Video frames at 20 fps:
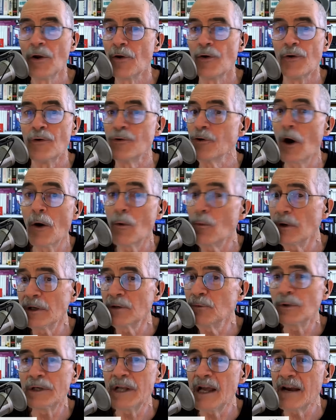no
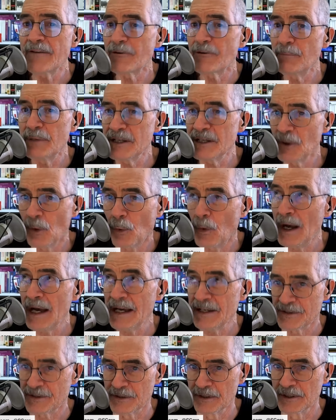one would ever be the
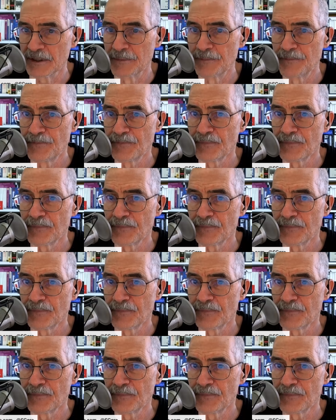wiser.